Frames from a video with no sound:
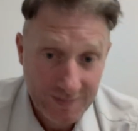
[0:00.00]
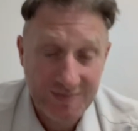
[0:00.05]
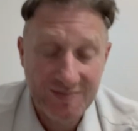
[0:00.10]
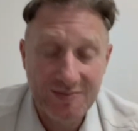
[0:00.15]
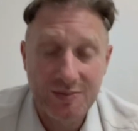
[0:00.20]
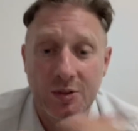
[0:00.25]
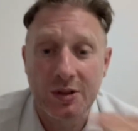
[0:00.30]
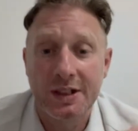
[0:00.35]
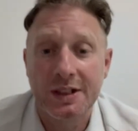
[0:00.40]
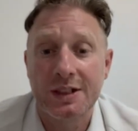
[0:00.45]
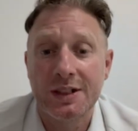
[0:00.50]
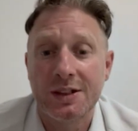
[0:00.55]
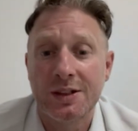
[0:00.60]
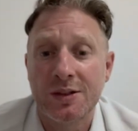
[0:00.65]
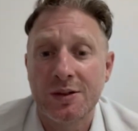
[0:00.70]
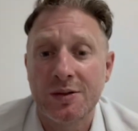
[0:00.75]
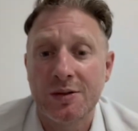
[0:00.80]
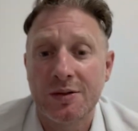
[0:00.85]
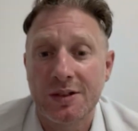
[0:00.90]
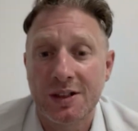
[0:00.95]
well, he did know
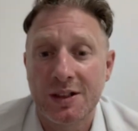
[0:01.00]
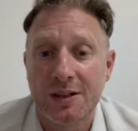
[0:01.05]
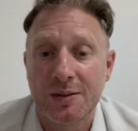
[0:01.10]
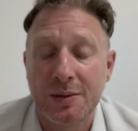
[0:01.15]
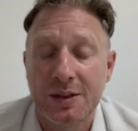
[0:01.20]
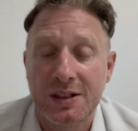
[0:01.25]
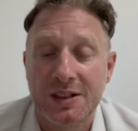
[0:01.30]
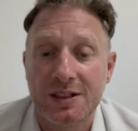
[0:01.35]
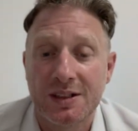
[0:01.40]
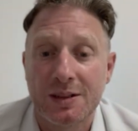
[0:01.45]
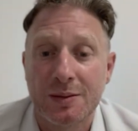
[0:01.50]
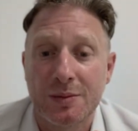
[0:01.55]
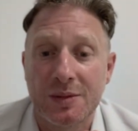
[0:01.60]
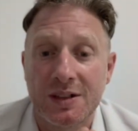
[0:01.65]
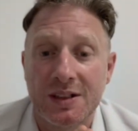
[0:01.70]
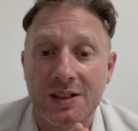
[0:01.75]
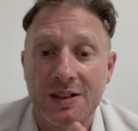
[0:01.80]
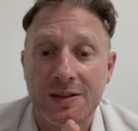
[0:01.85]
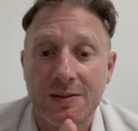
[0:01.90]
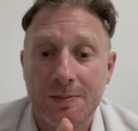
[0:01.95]
I was going to meet
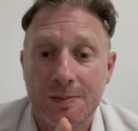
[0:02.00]
somebody,